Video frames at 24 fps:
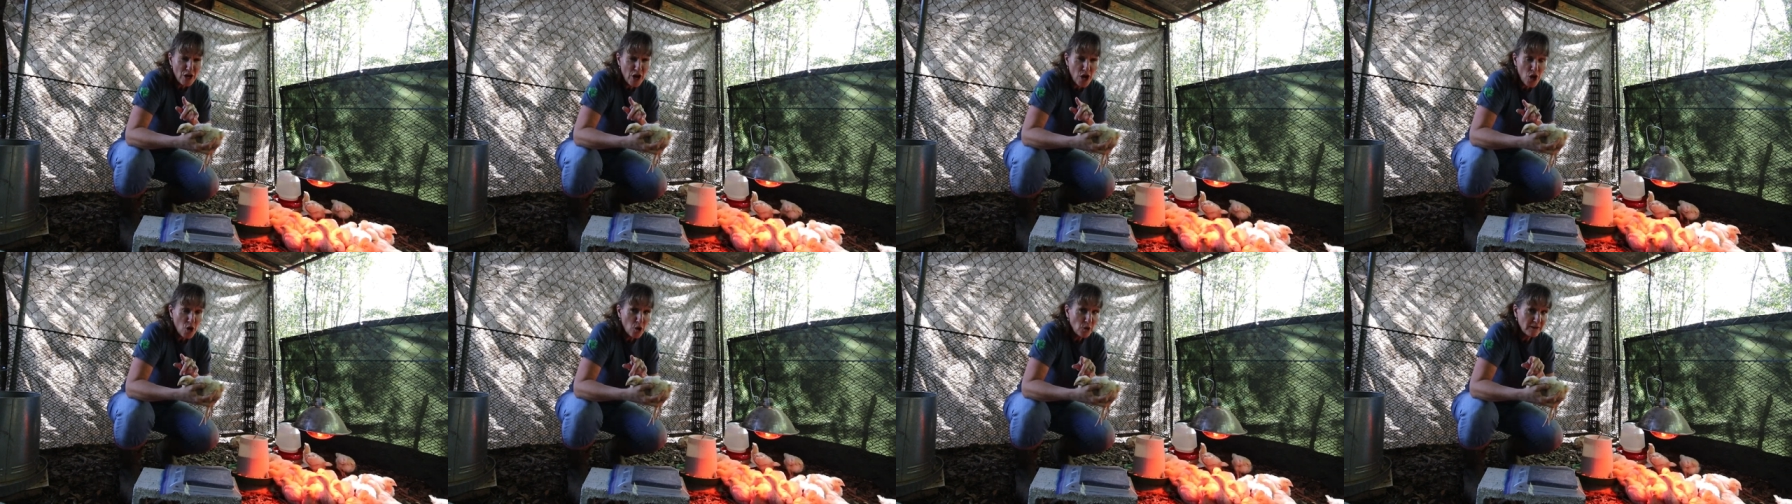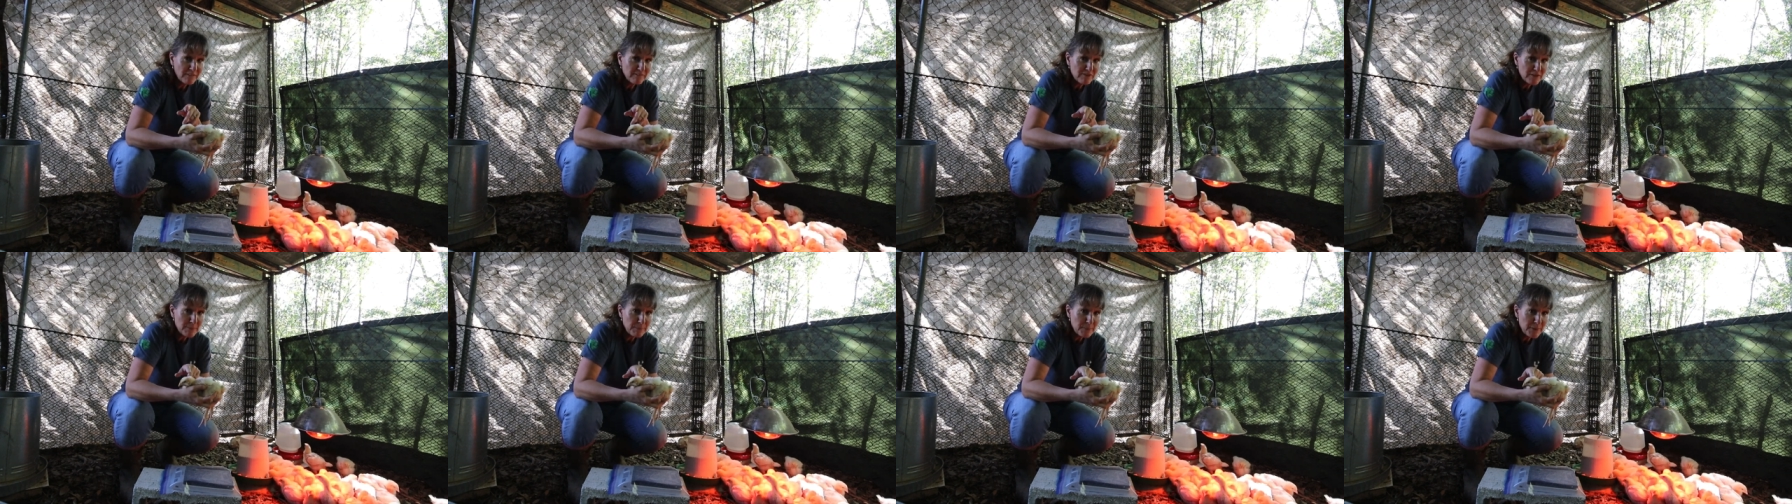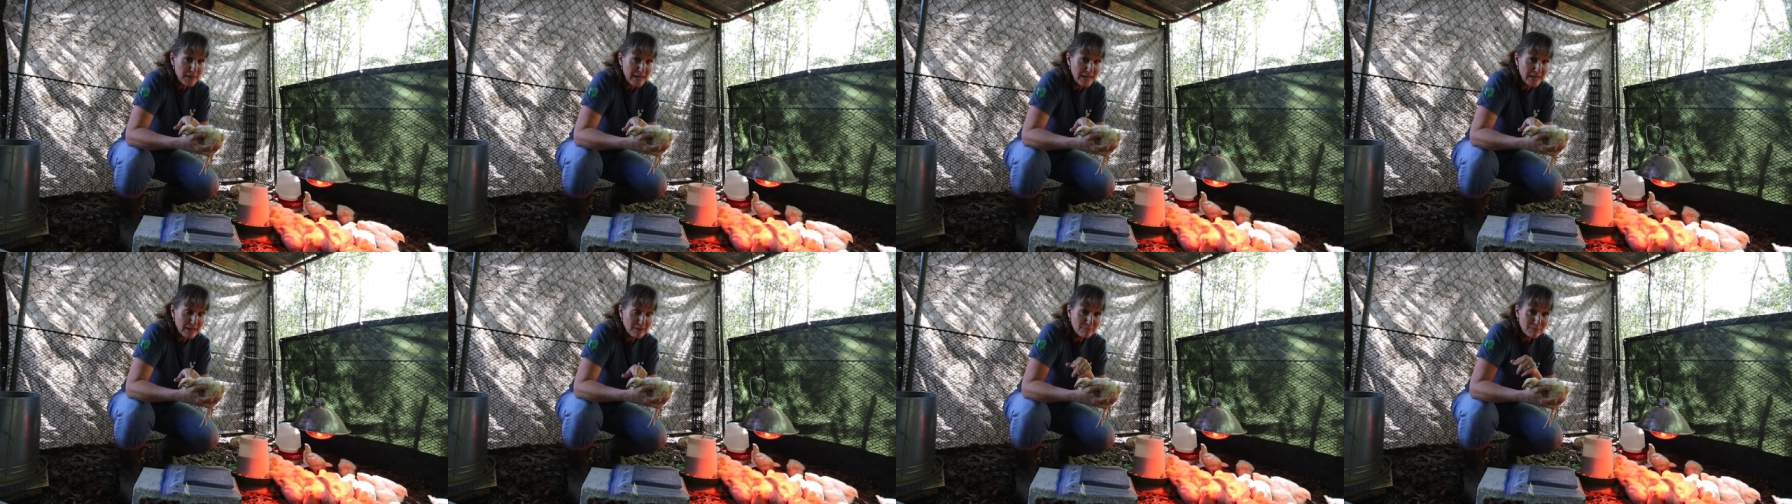know if the
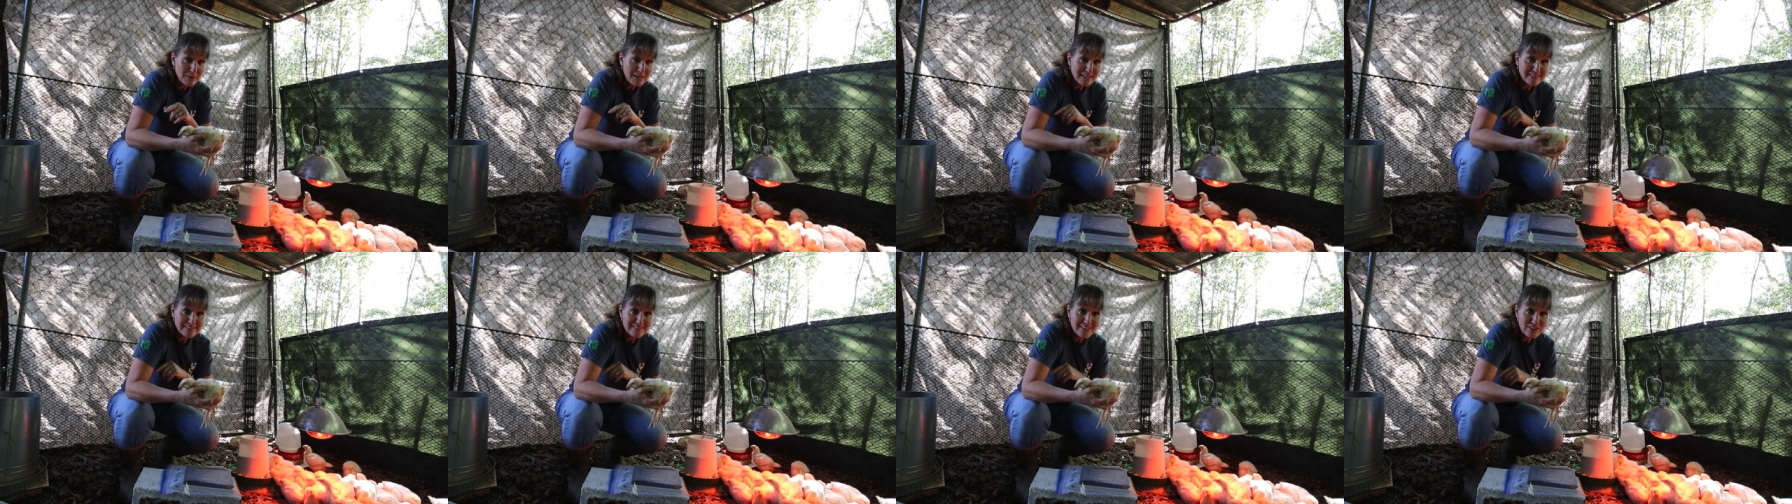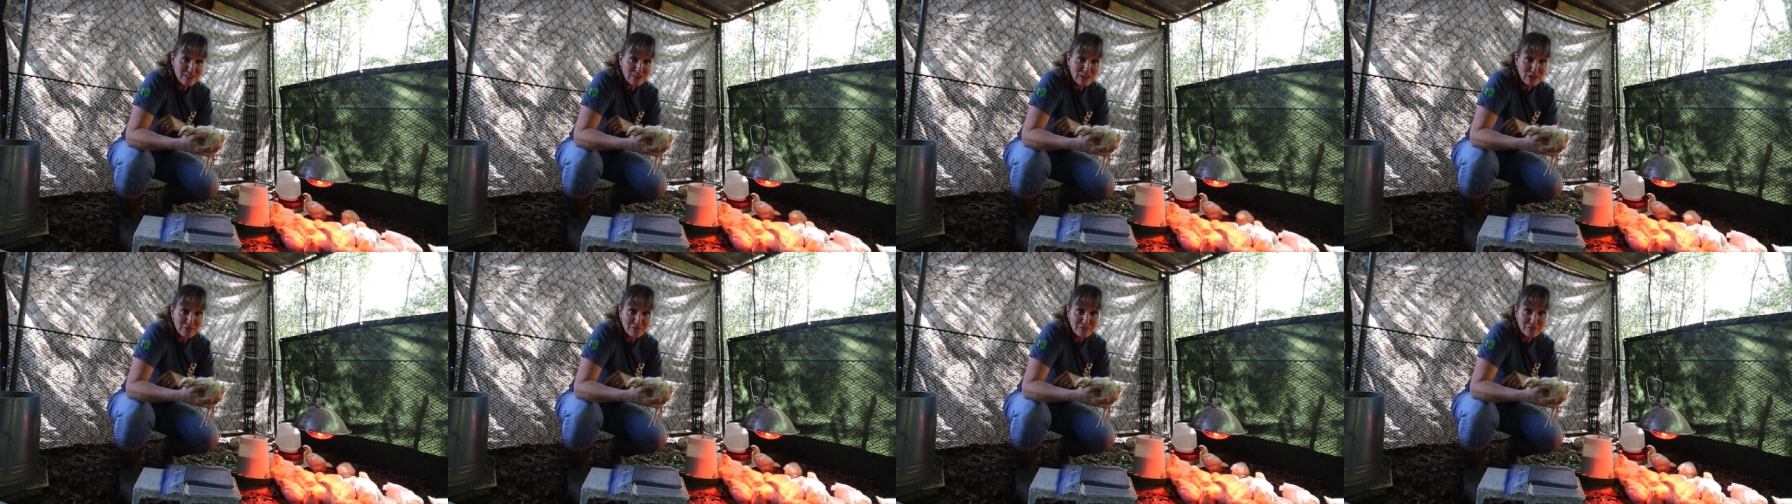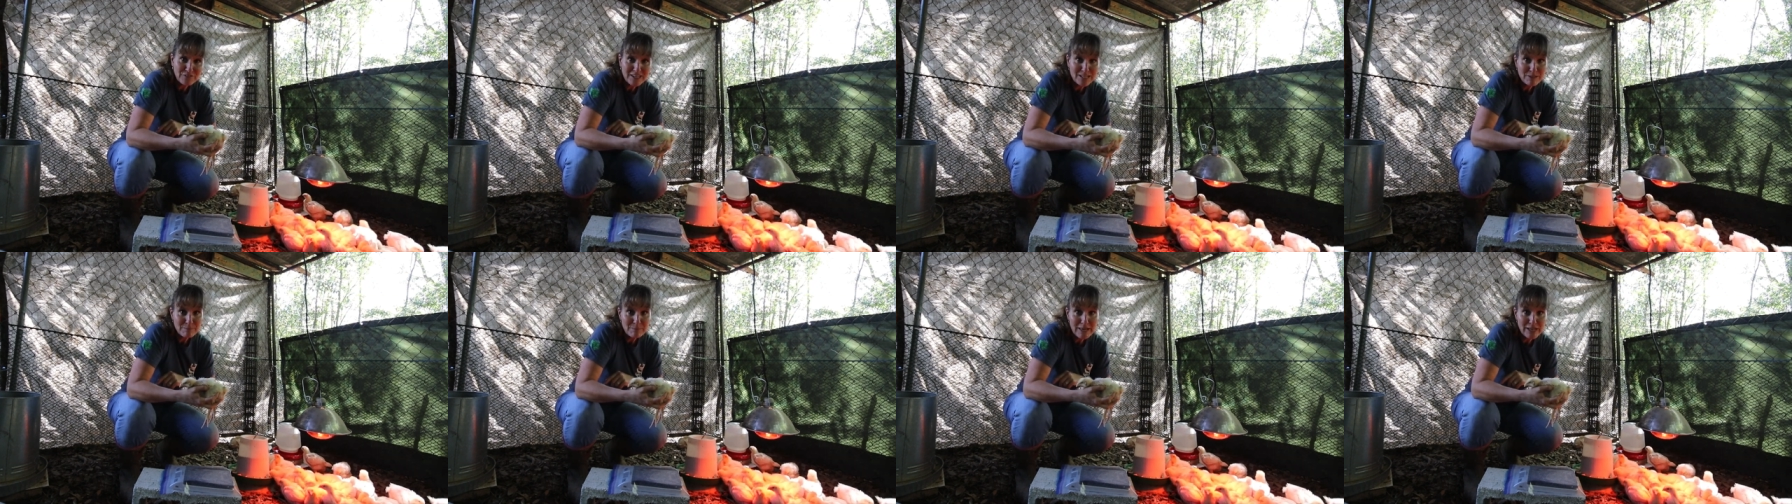pink means that they're
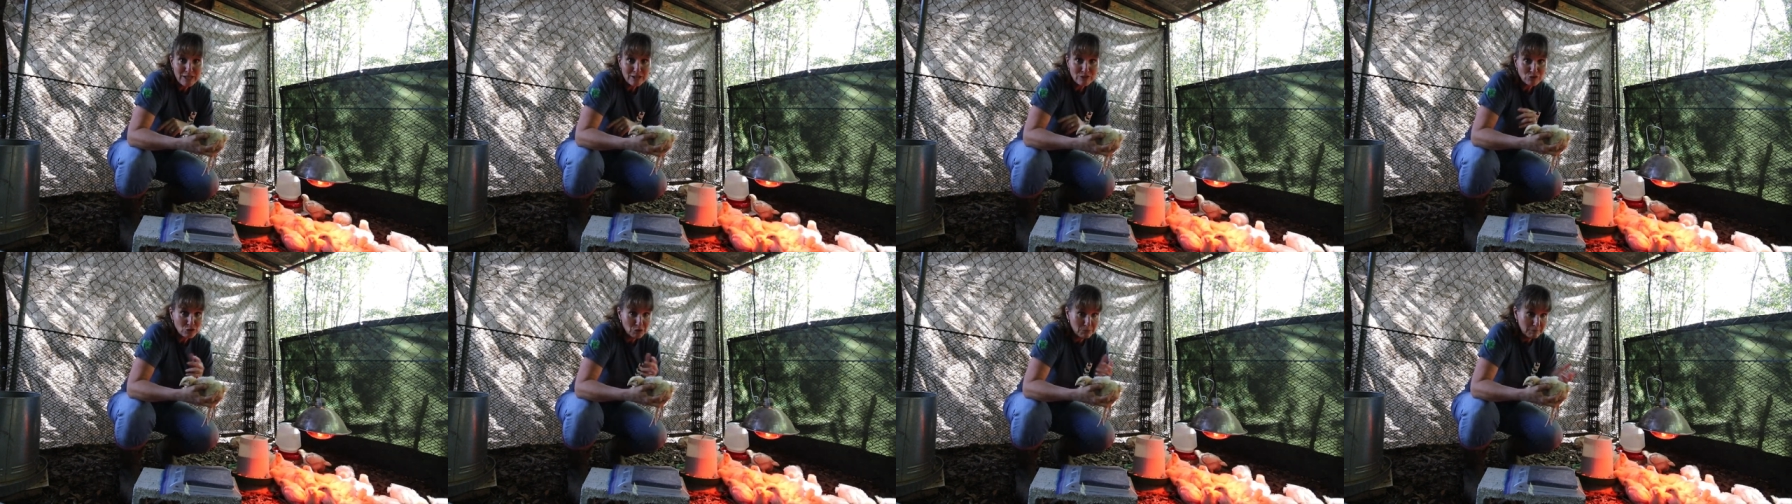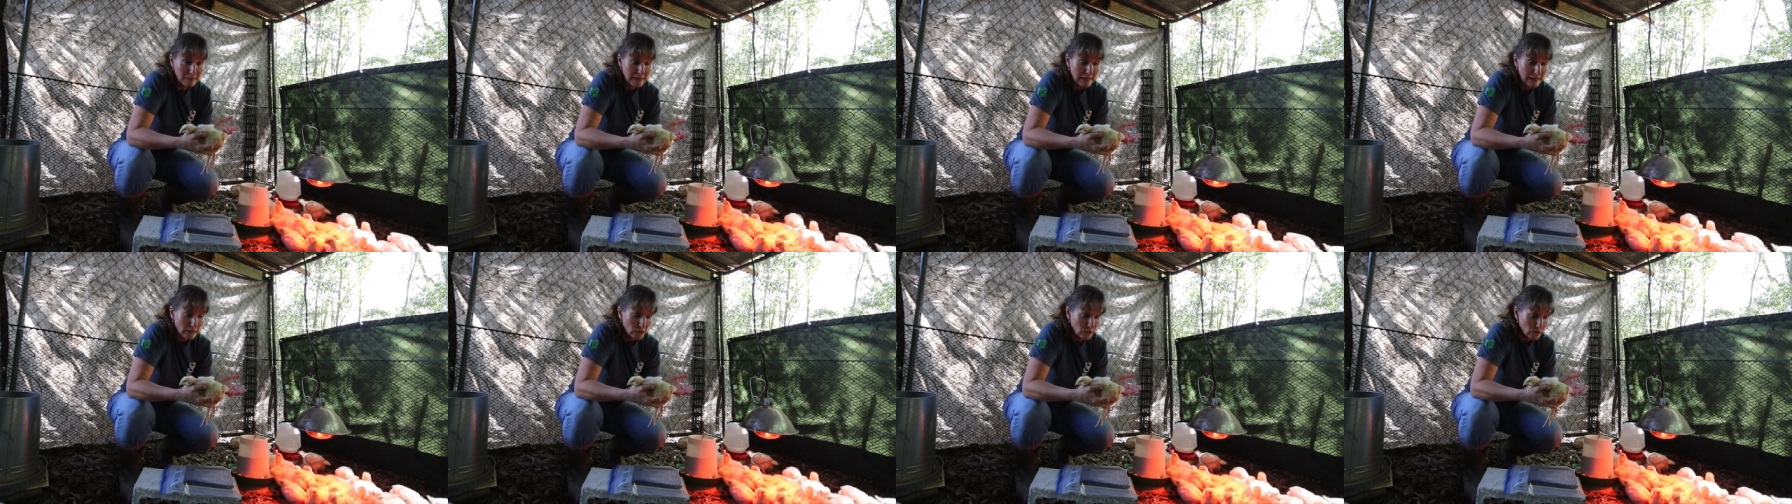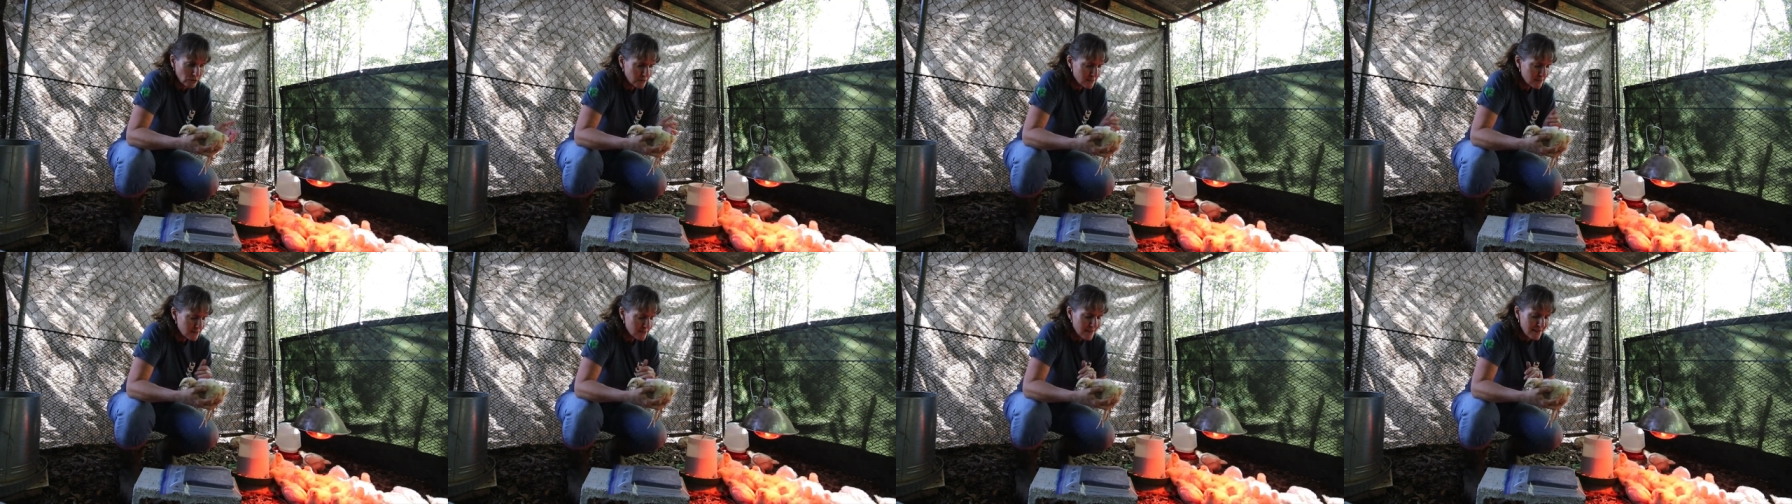females or
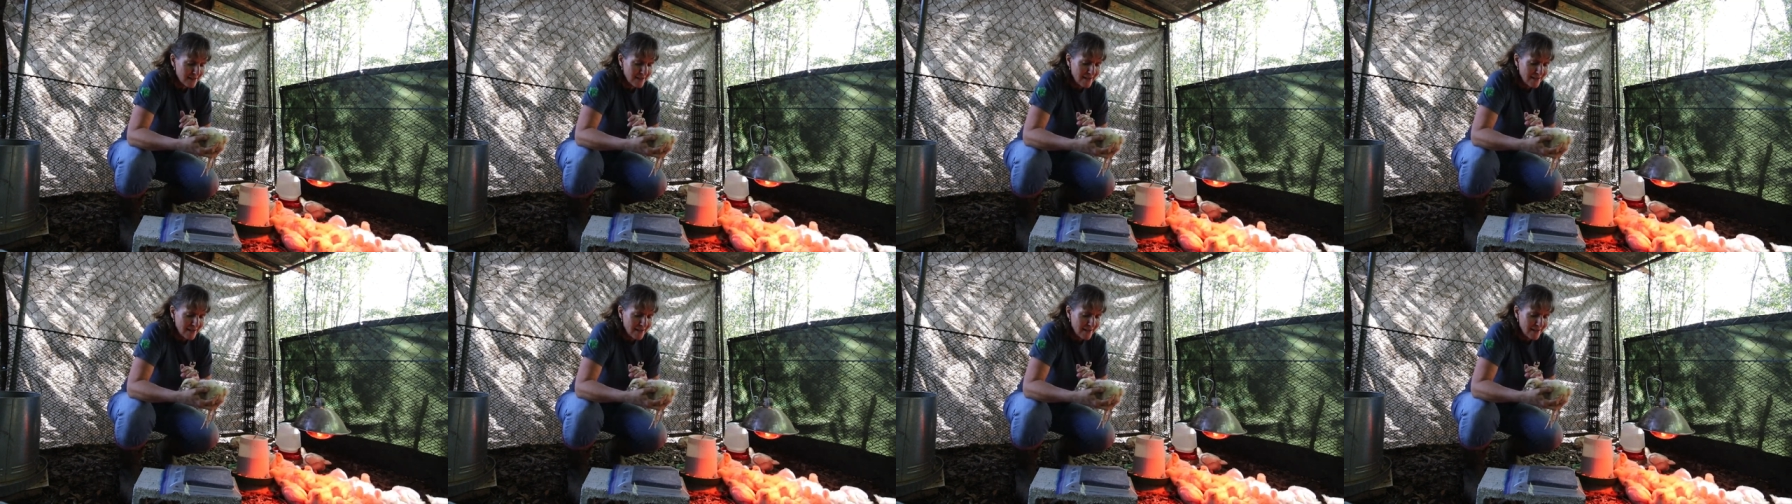males.